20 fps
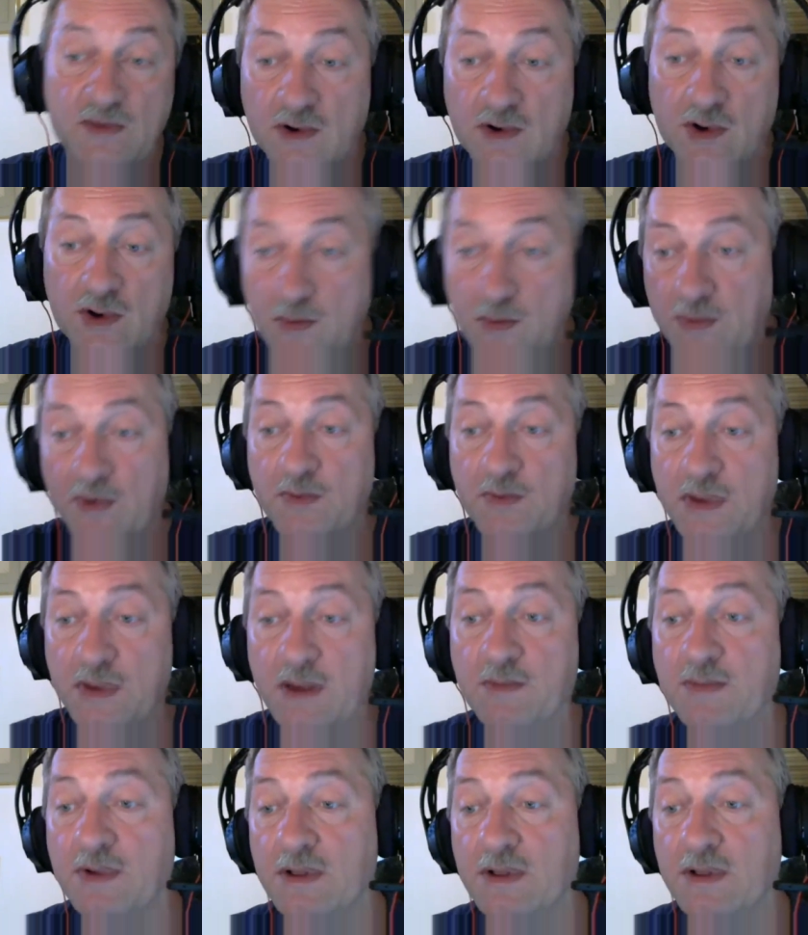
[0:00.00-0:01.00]
group of
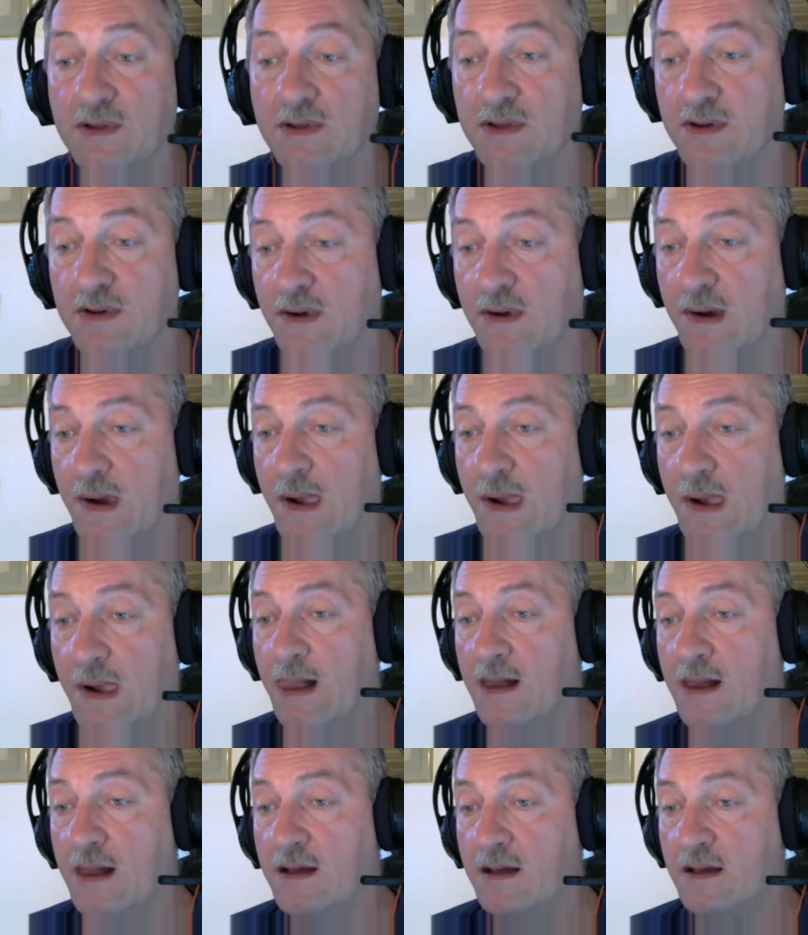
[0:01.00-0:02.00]
people.
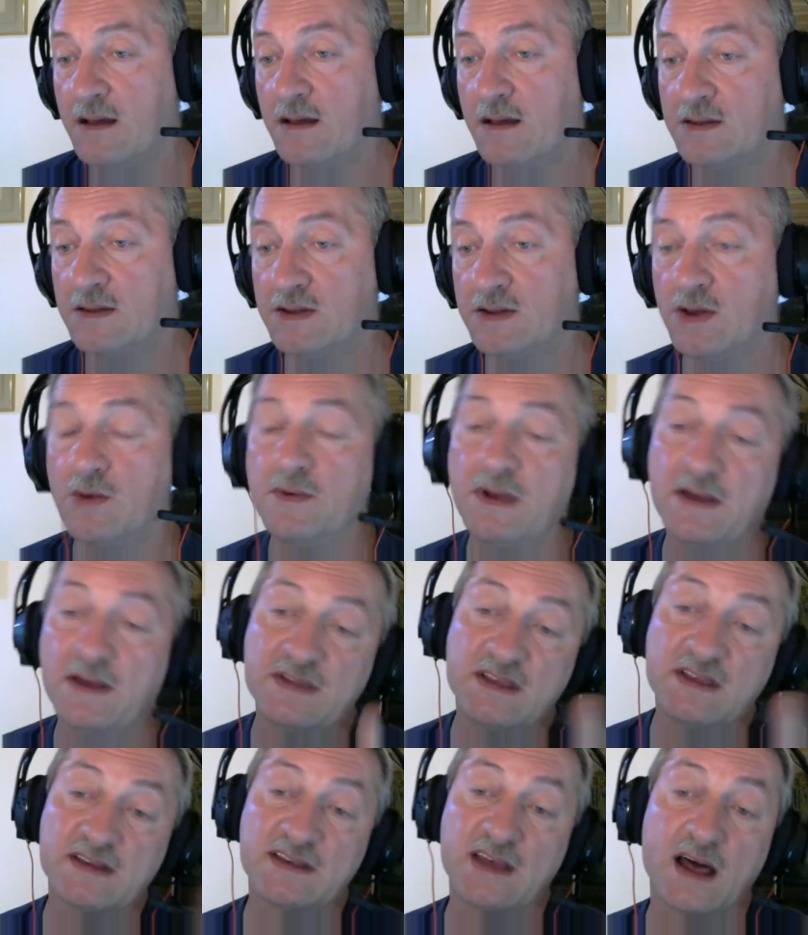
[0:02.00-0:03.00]
So
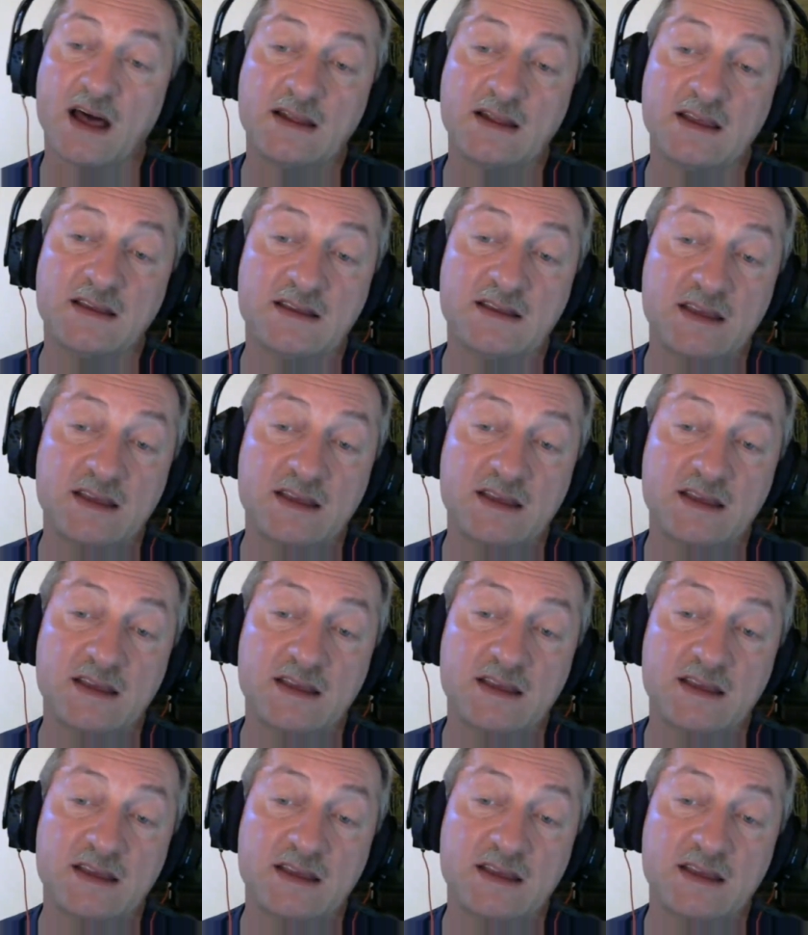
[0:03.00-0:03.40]
if the sun is